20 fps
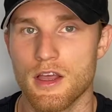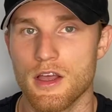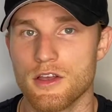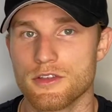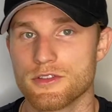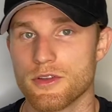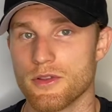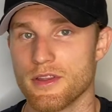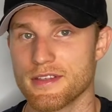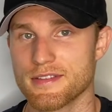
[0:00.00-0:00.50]

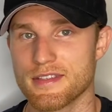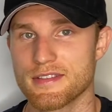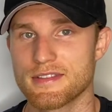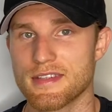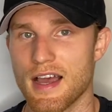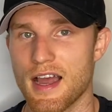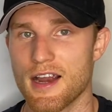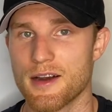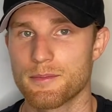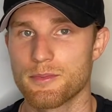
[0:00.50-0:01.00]
So this
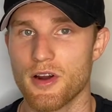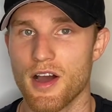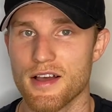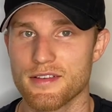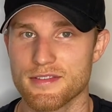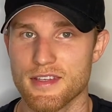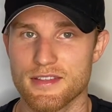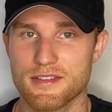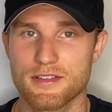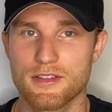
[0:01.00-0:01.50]
entire
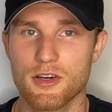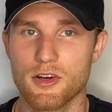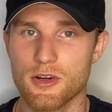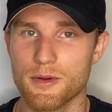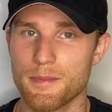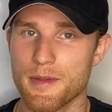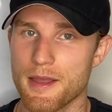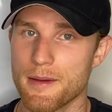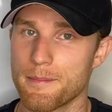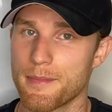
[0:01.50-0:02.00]
process took
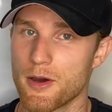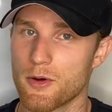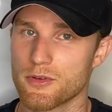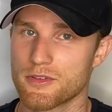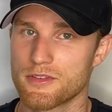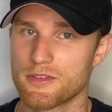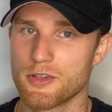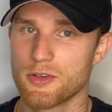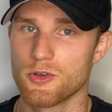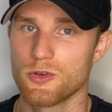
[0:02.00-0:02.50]
me
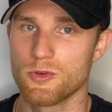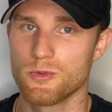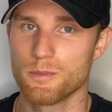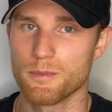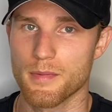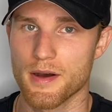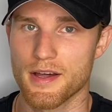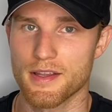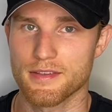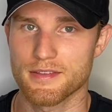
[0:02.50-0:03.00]
about 2
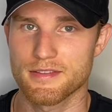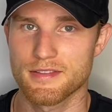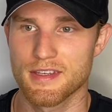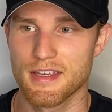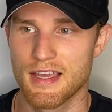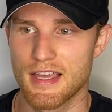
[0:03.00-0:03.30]
months.